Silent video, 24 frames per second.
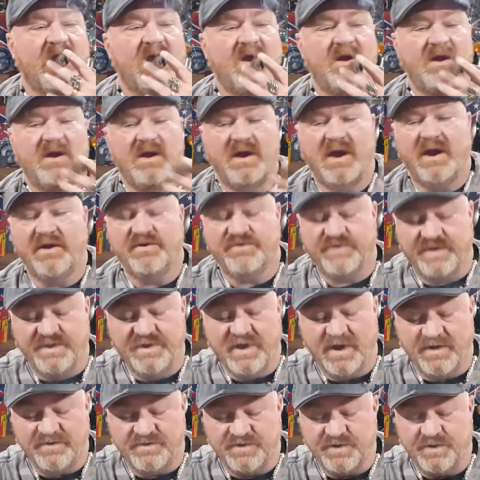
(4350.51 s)
And she
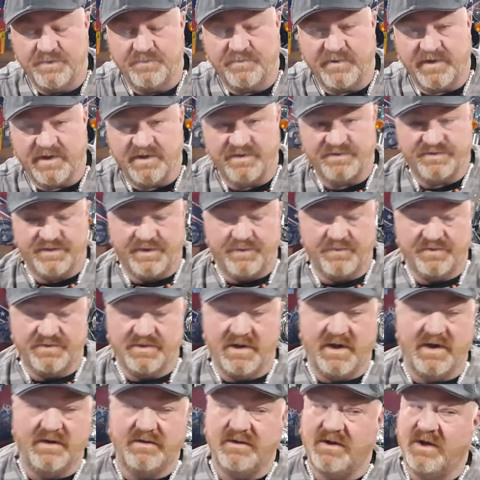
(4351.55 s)
does too, because she was
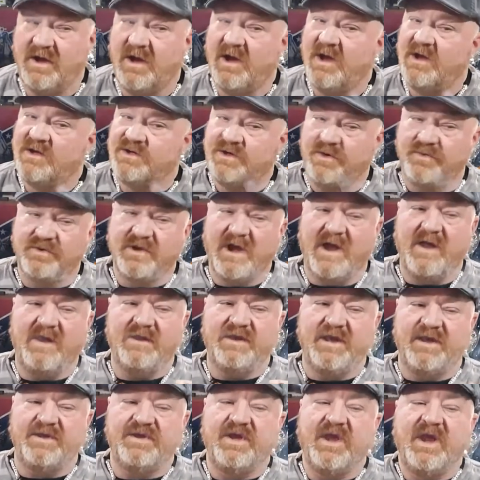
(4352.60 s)
not,
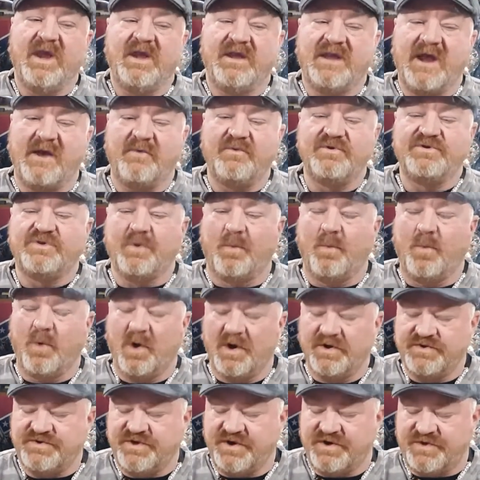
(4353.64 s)
that was the
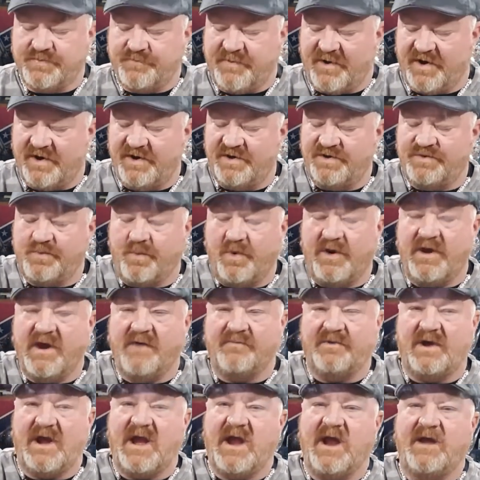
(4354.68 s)
worst experience we
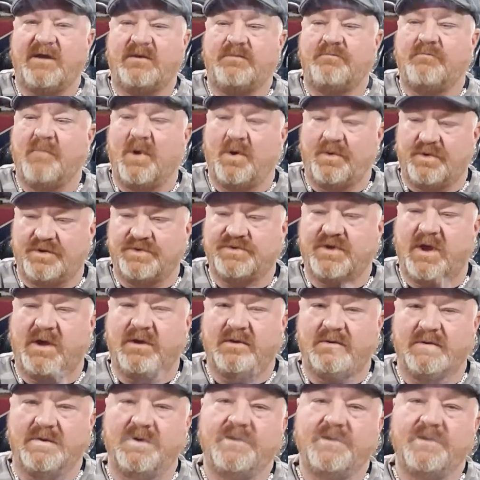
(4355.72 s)
ever had motorcycling.